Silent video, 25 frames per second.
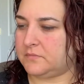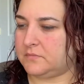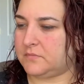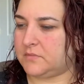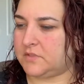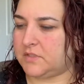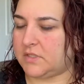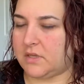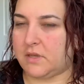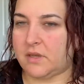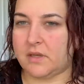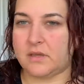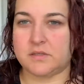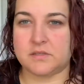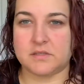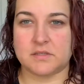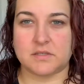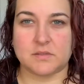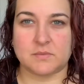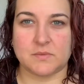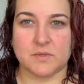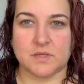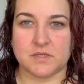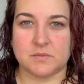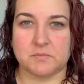So, excuse
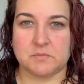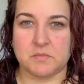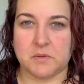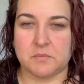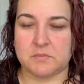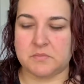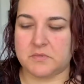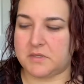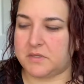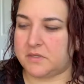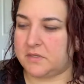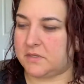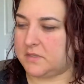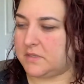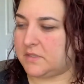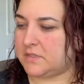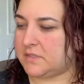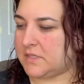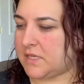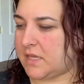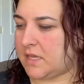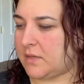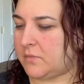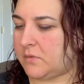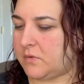me, I just bumped the
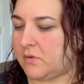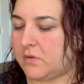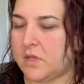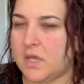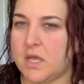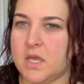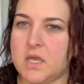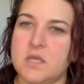table.